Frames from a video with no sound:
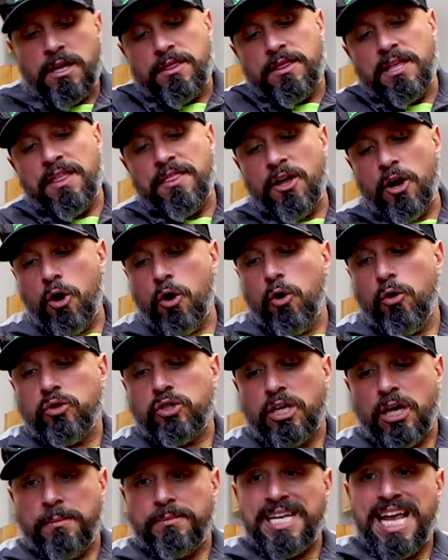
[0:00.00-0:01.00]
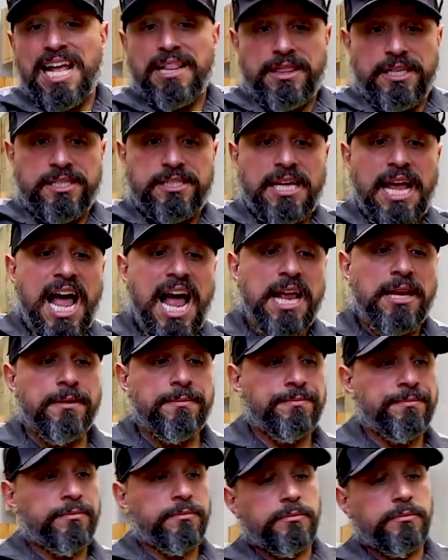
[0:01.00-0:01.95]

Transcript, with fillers: Then the hose comes out the side.